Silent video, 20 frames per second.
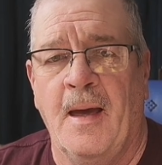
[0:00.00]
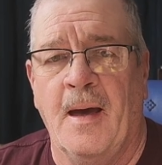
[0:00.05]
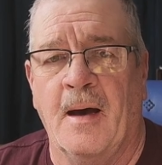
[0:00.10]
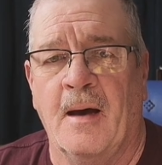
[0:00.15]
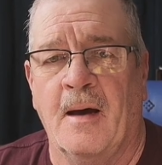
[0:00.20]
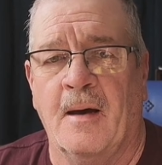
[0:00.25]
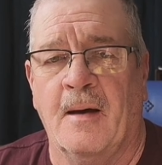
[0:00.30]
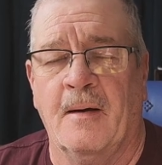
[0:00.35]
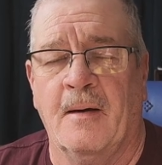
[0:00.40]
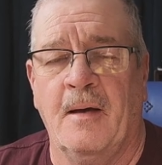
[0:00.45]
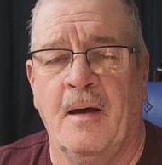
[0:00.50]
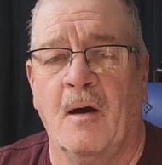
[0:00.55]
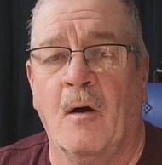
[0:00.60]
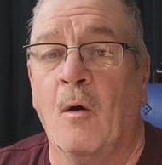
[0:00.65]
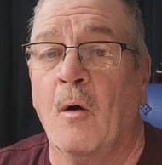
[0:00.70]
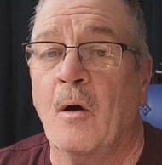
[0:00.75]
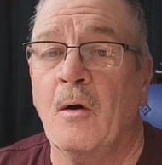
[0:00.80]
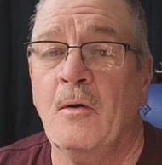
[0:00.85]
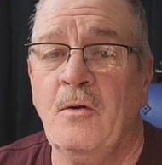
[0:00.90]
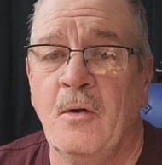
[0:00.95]

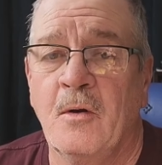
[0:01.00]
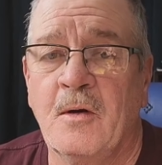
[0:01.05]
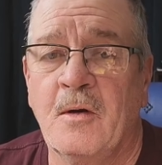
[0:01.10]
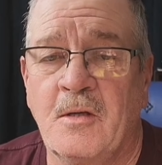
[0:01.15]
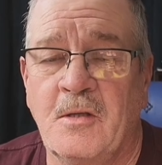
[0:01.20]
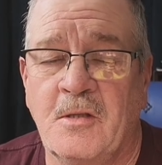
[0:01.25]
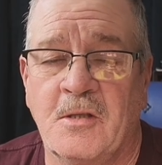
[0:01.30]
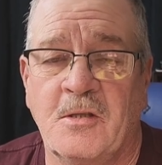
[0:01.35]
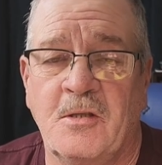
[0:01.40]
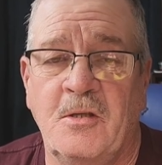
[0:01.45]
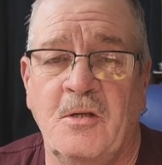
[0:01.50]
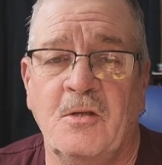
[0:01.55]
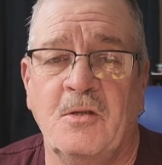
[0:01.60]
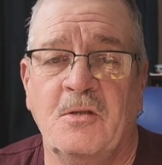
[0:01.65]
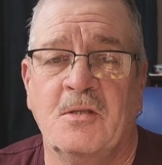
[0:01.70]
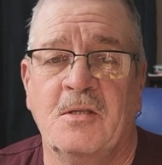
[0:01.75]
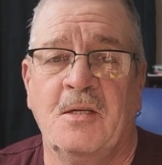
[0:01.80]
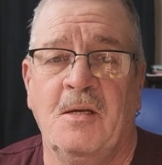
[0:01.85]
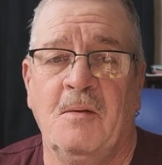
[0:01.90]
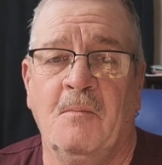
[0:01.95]
Or you can just
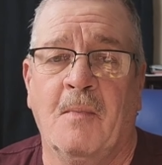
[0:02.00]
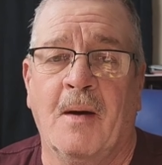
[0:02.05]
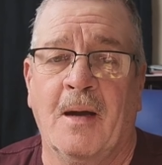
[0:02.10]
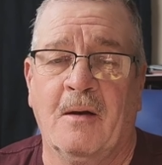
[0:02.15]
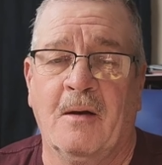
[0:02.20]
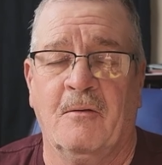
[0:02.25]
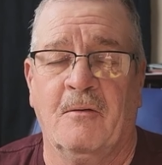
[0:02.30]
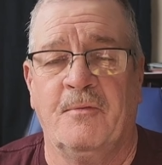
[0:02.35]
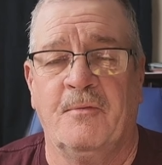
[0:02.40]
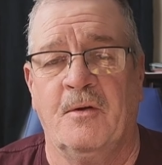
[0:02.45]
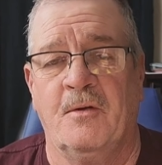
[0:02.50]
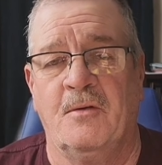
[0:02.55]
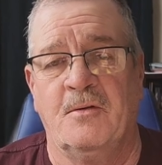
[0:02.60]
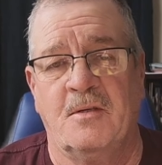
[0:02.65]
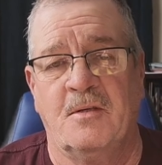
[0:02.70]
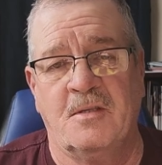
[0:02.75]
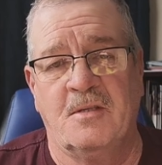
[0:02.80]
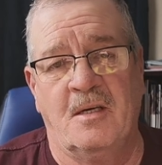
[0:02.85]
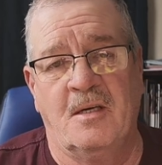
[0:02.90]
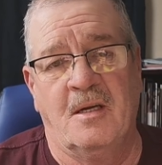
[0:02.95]
use the microphone
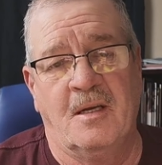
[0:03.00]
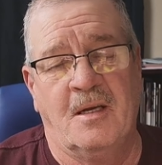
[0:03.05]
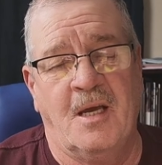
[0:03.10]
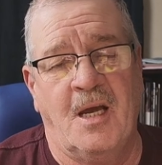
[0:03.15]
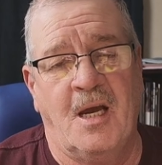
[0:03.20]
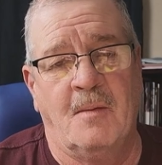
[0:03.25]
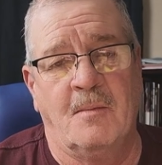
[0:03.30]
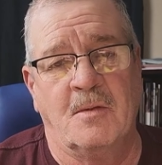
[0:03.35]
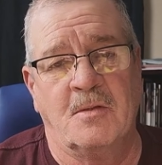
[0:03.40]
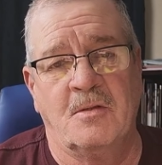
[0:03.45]
that's in the camera.